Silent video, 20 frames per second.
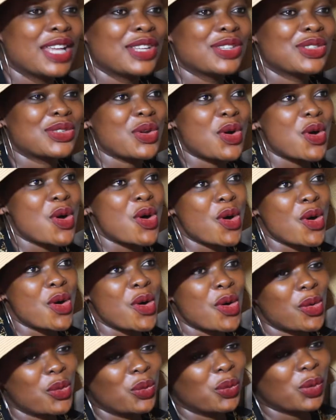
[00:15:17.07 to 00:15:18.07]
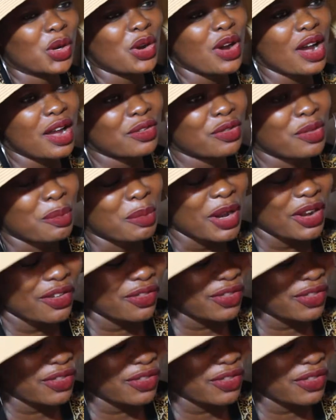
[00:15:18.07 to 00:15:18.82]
So we go out for breakfast.